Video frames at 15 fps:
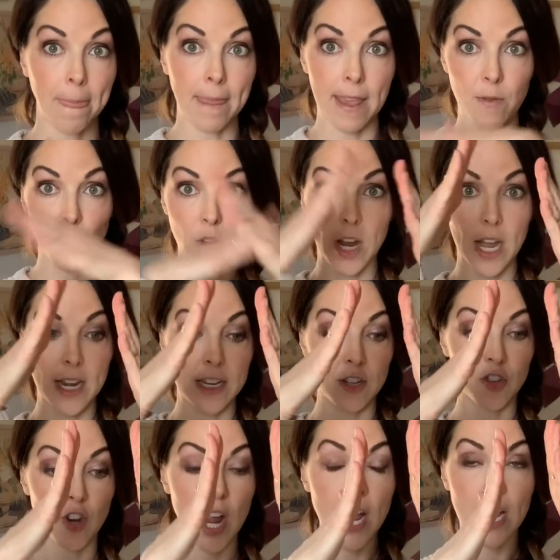If we're cutting
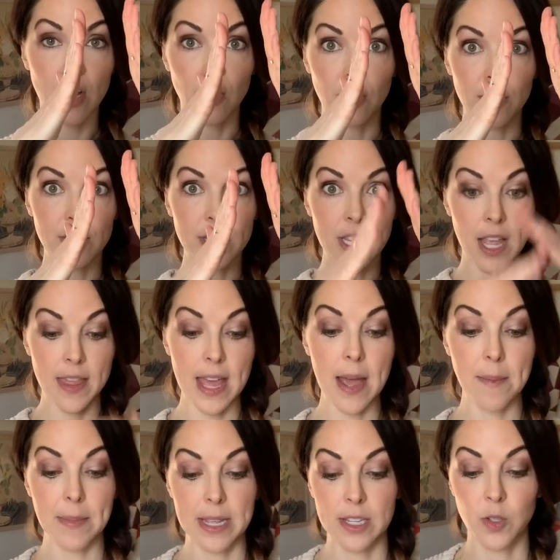triangles,
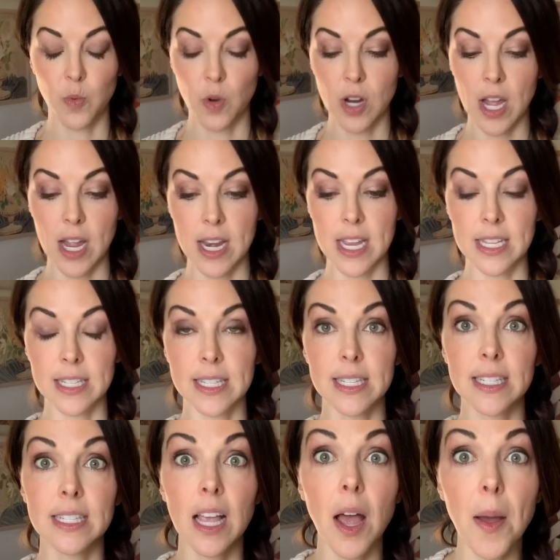that means we're cutting
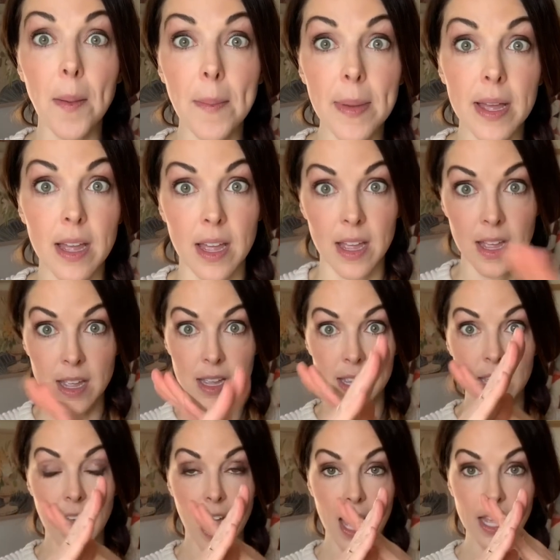some
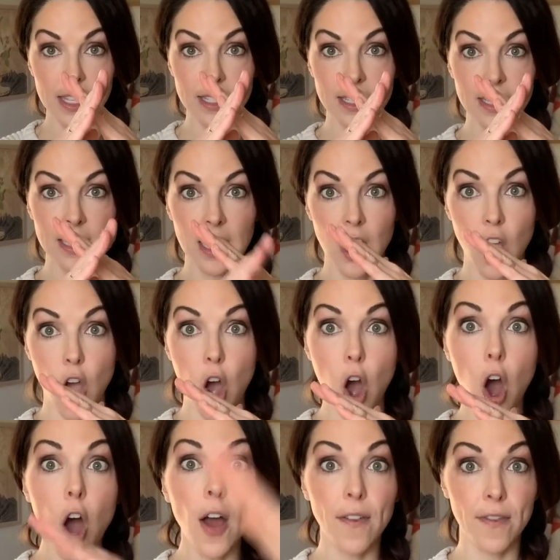cuts
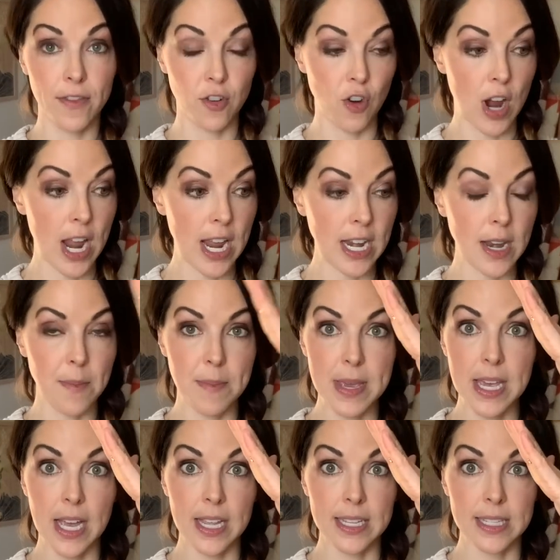off grain
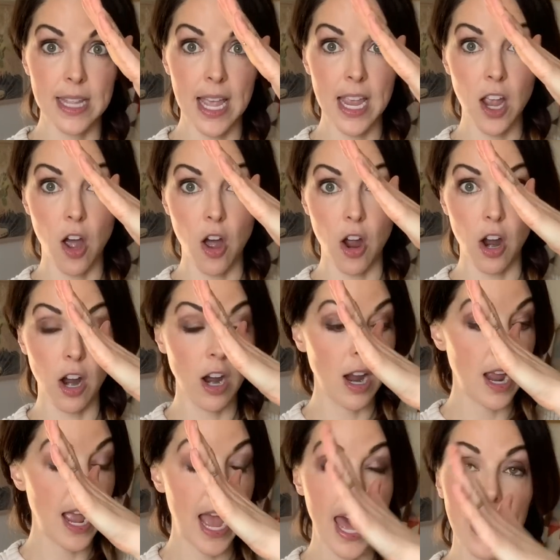because they
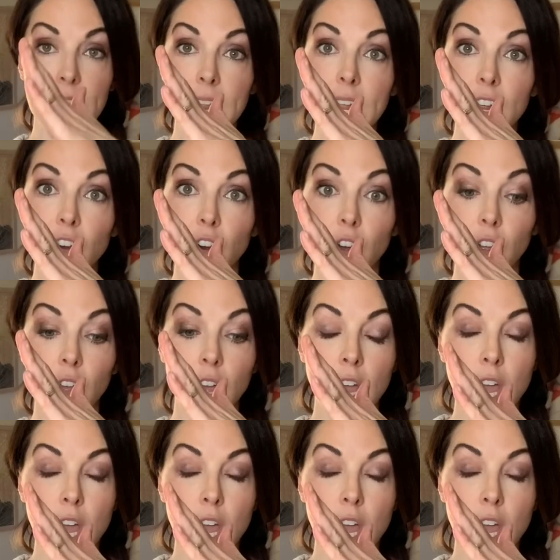are at an angle.